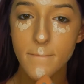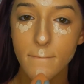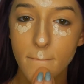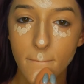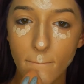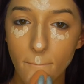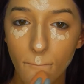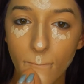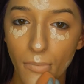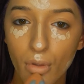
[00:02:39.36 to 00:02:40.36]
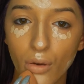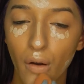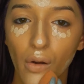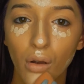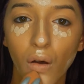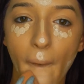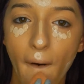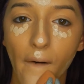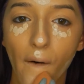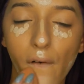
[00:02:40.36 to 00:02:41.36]
dot of the
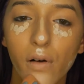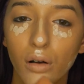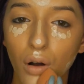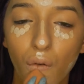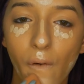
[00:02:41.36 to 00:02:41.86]
other concealer.